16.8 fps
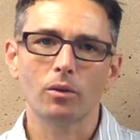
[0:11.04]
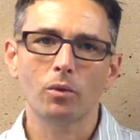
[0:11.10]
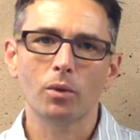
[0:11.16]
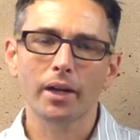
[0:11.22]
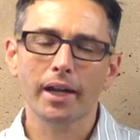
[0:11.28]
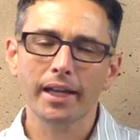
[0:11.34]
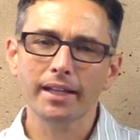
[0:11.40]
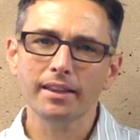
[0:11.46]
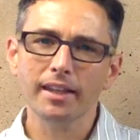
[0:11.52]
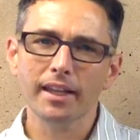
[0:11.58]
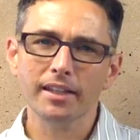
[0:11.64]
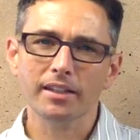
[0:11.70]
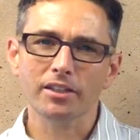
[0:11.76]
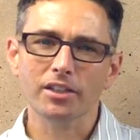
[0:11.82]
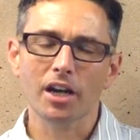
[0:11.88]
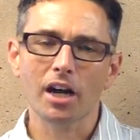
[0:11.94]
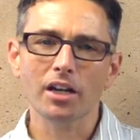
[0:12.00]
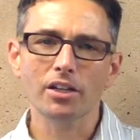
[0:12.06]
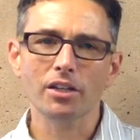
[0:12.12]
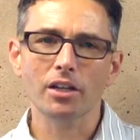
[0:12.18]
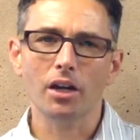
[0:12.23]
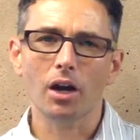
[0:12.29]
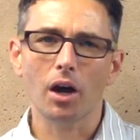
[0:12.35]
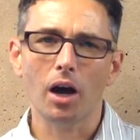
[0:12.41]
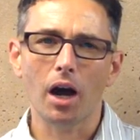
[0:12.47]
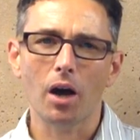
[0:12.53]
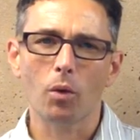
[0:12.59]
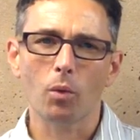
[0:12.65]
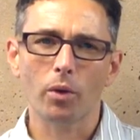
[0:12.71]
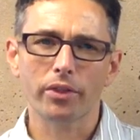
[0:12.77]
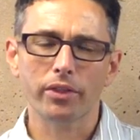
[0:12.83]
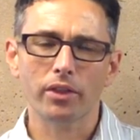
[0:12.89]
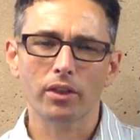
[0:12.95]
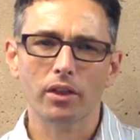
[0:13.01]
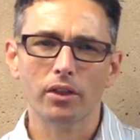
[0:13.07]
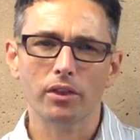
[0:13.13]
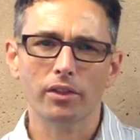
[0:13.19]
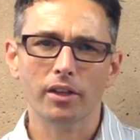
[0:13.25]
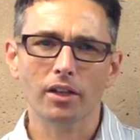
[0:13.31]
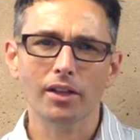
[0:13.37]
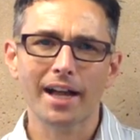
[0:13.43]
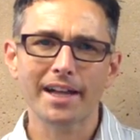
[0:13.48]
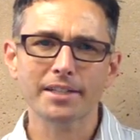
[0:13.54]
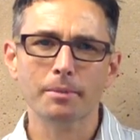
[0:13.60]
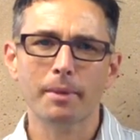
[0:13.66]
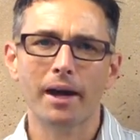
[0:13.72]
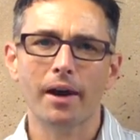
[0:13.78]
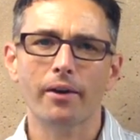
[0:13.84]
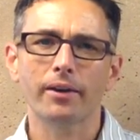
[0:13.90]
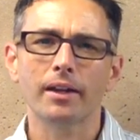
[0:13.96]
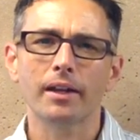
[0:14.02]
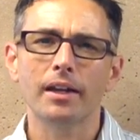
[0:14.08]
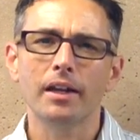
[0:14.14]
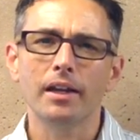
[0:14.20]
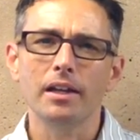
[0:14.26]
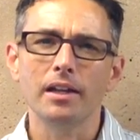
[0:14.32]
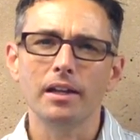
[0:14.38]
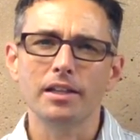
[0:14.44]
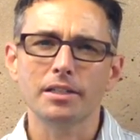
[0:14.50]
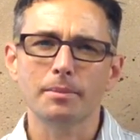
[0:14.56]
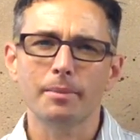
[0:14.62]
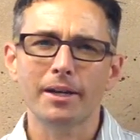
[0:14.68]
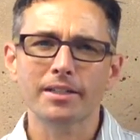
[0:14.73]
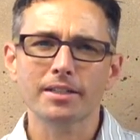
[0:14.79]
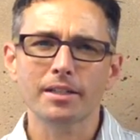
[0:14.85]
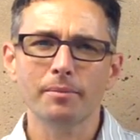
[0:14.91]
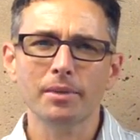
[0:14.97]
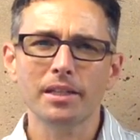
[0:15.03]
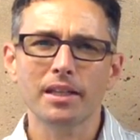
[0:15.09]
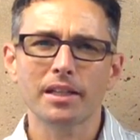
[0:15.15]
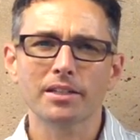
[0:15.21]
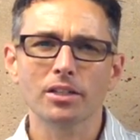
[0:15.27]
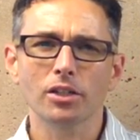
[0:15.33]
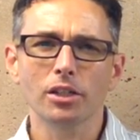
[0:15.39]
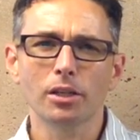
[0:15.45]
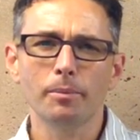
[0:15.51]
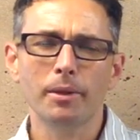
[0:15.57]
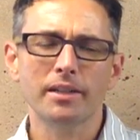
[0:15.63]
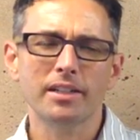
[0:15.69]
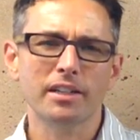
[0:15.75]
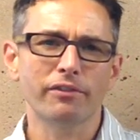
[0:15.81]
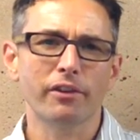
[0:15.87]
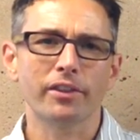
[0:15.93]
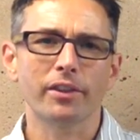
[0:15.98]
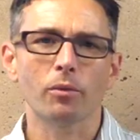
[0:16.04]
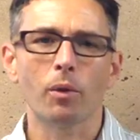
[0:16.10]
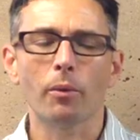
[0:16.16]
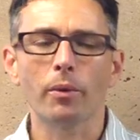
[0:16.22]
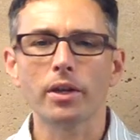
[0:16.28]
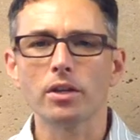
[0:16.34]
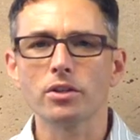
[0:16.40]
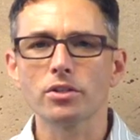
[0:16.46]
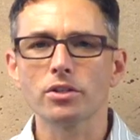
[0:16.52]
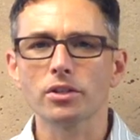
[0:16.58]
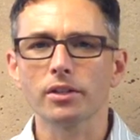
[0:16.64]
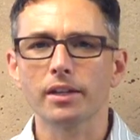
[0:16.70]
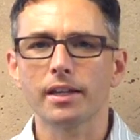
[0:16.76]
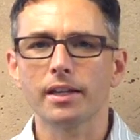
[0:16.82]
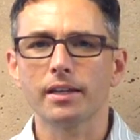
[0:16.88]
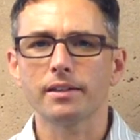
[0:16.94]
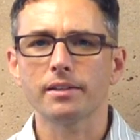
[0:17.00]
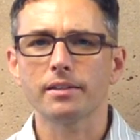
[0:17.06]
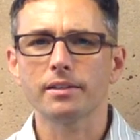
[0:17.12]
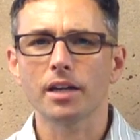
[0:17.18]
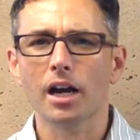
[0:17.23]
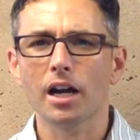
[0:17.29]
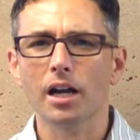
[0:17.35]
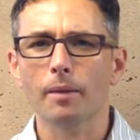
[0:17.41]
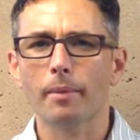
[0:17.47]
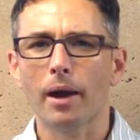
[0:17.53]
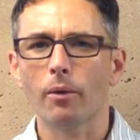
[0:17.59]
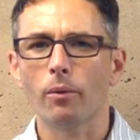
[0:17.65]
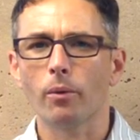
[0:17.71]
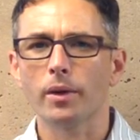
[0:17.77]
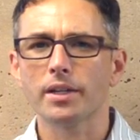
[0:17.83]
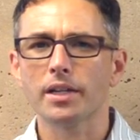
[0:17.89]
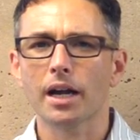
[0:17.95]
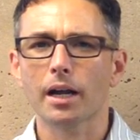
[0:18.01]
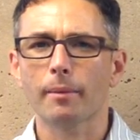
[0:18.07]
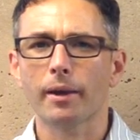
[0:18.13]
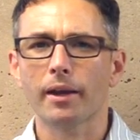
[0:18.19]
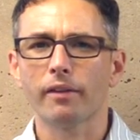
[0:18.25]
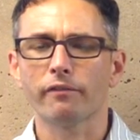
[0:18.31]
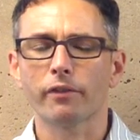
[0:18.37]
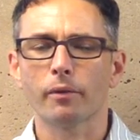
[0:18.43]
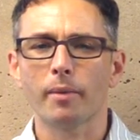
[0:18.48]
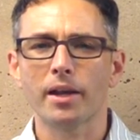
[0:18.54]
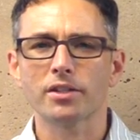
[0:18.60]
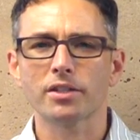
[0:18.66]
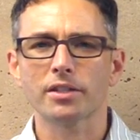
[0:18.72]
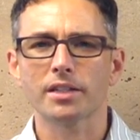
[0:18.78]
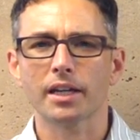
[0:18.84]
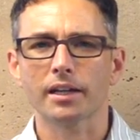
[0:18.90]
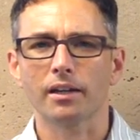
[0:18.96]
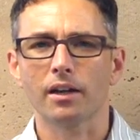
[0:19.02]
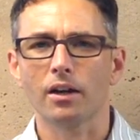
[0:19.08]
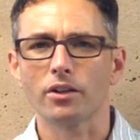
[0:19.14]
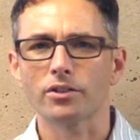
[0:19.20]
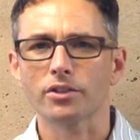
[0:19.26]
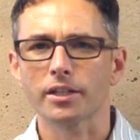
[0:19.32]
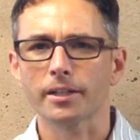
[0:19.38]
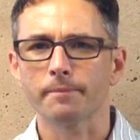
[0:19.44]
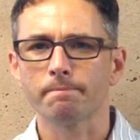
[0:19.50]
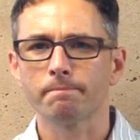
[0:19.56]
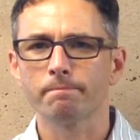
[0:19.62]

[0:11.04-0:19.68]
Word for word: what I'd like to talk with the class about is about something that's a little bit different than what we usually talk about when we talk about information technology.